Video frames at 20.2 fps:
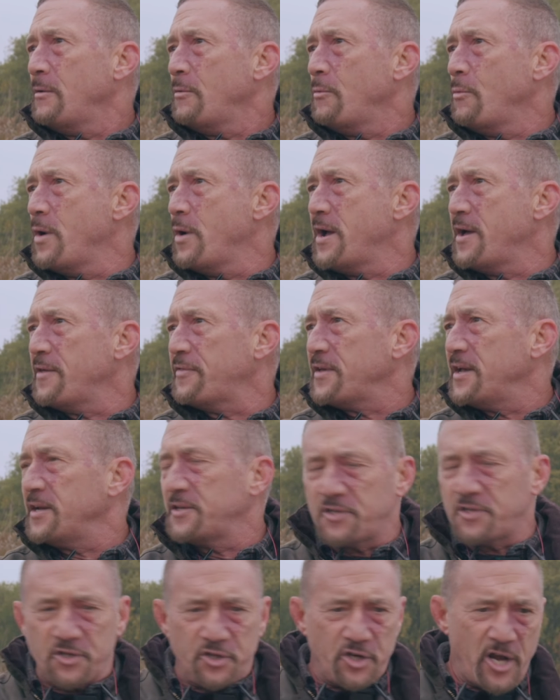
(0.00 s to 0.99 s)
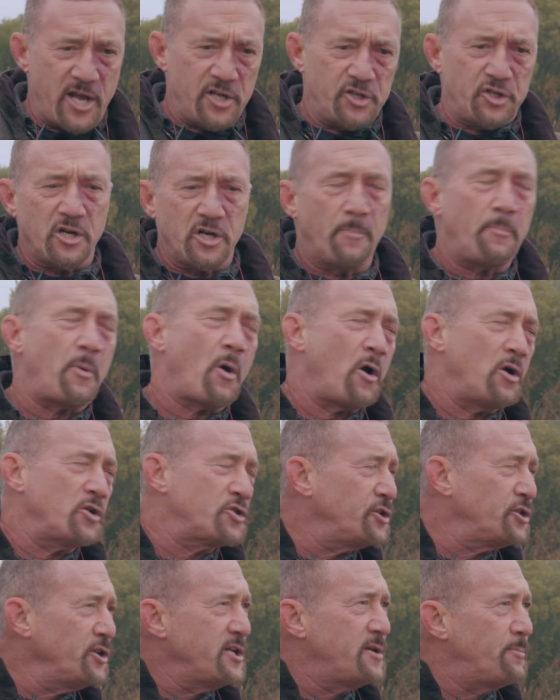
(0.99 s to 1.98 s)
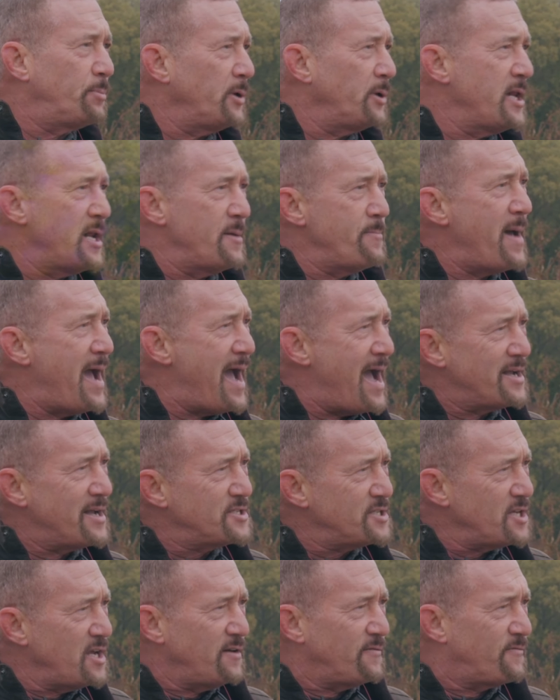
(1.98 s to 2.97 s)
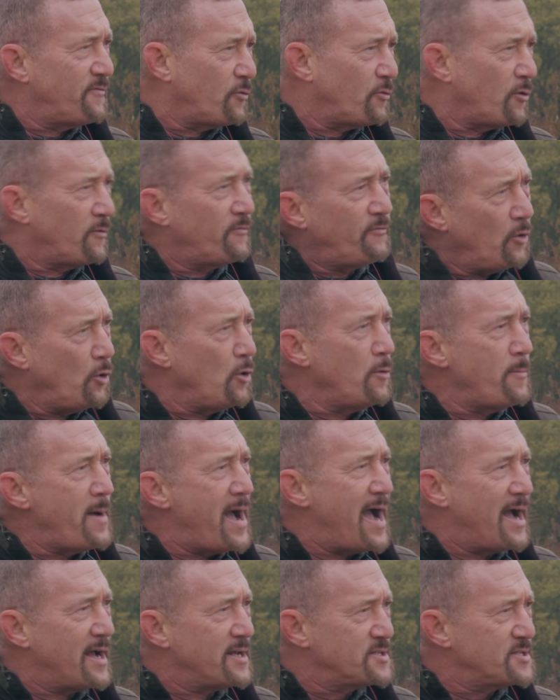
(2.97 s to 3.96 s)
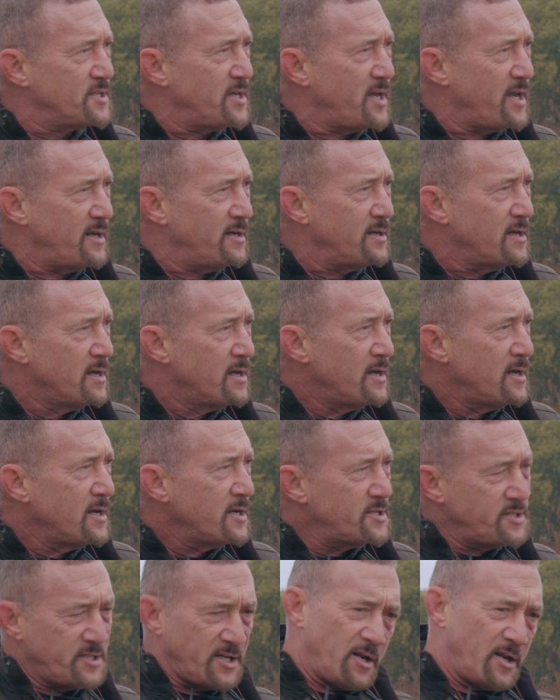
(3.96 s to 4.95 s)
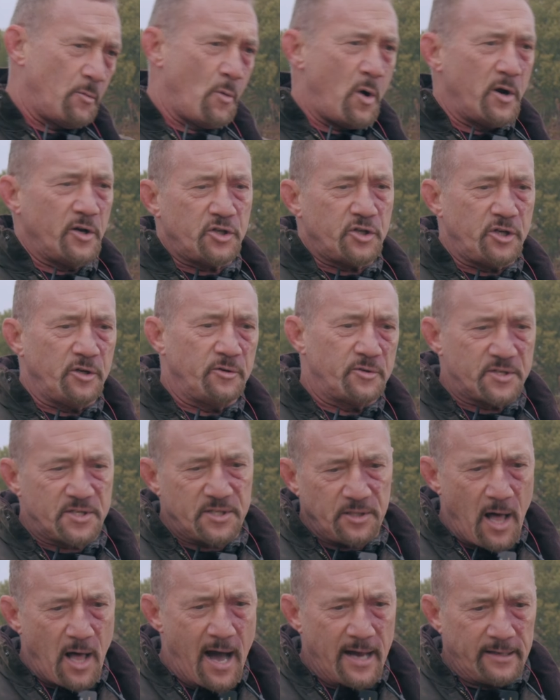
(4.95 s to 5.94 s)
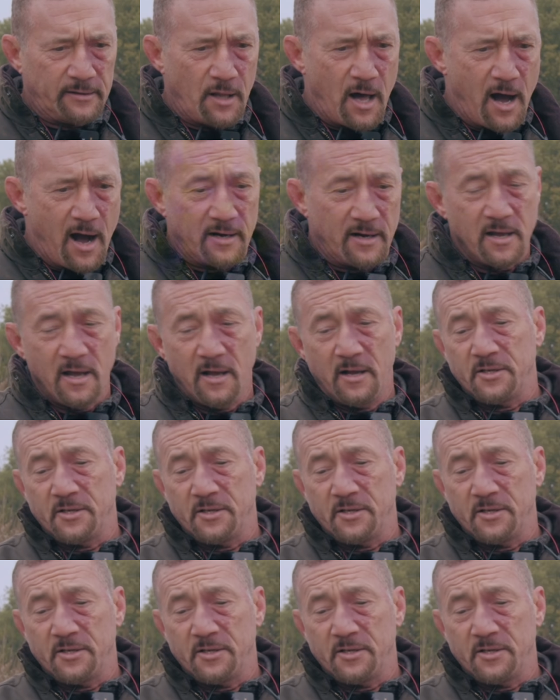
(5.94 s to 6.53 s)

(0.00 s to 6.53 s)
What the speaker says: with exchanging a partially depleted magazine for a full magazine because he doesn't want to shoot the slide lock.